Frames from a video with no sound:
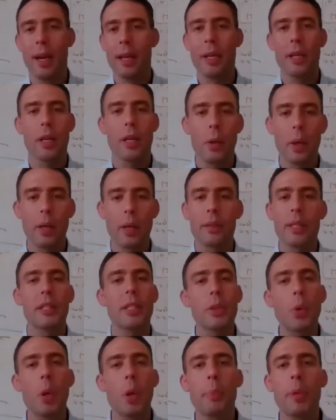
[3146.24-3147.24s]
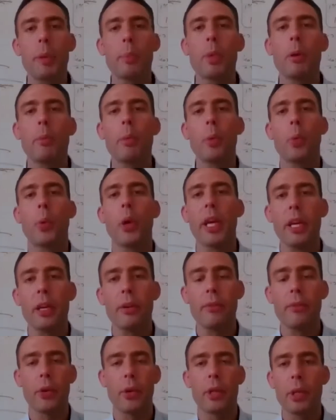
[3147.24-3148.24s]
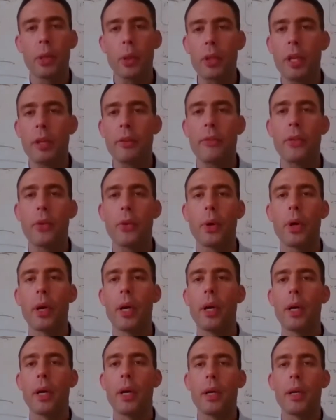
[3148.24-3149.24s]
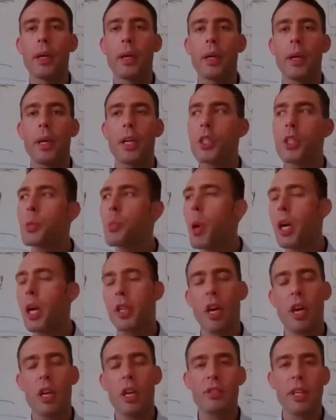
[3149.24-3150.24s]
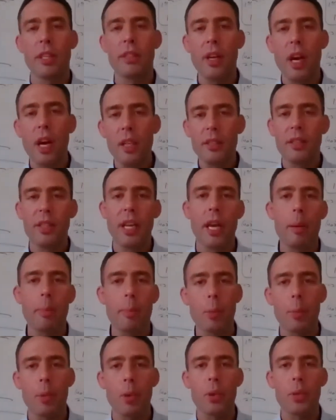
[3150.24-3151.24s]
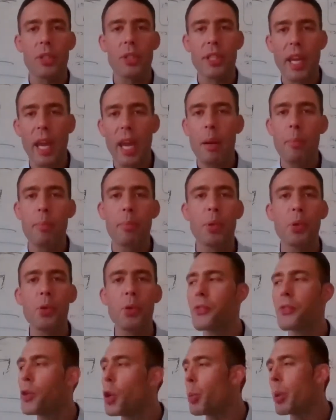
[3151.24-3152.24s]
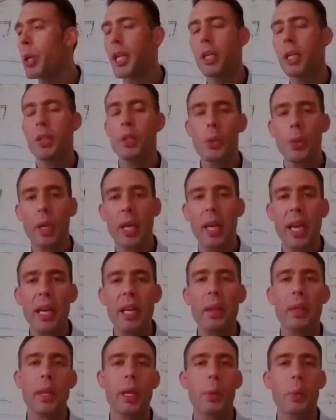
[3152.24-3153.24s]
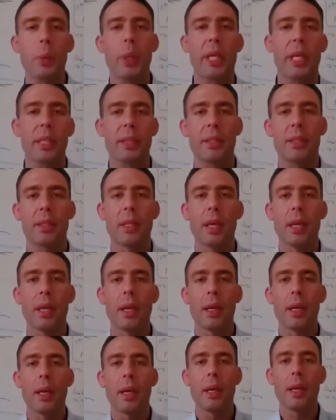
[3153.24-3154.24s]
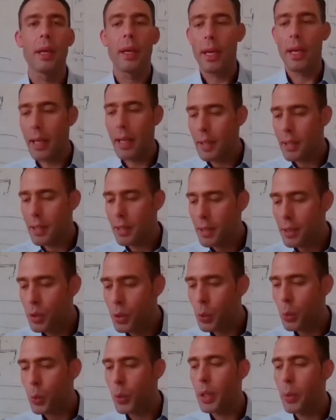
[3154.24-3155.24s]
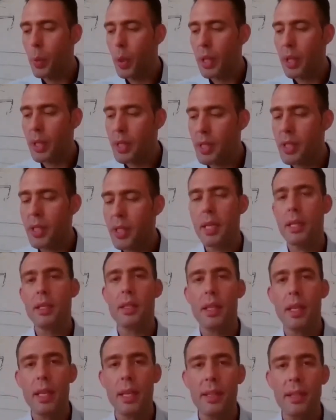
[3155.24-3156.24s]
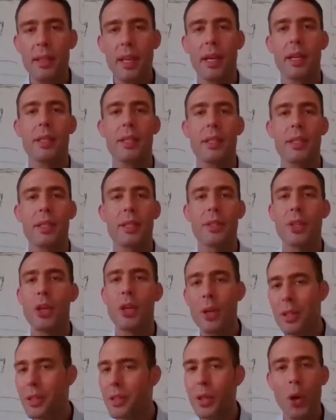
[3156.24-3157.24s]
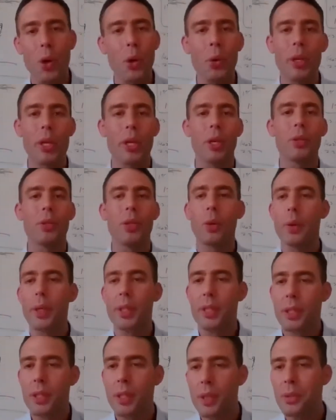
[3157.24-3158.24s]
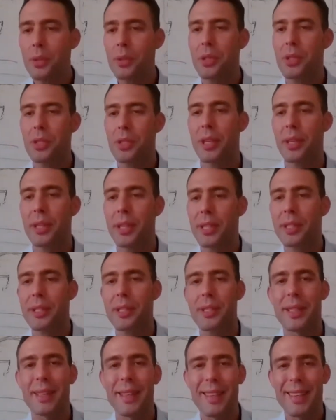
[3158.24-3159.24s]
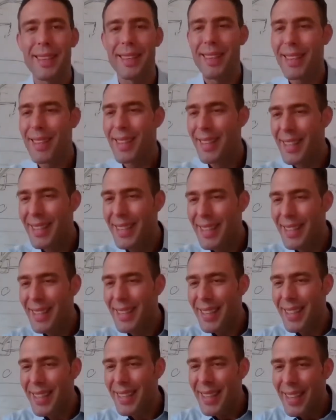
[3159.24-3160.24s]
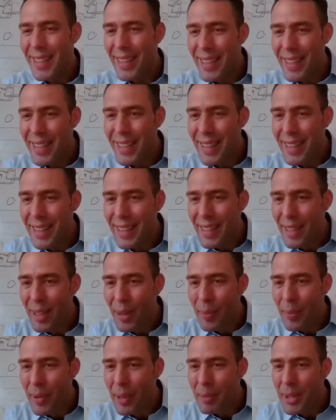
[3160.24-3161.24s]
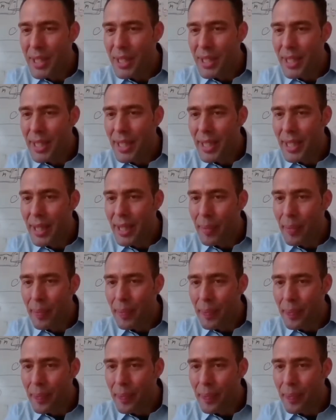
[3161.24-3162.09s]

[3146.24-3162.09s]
This is what people have been waiting for and looking for. A smart contract, non-tamperable, scam-proof. Nobody can do anything with it. It is doing what it says it does. No excuses on this. Let me see.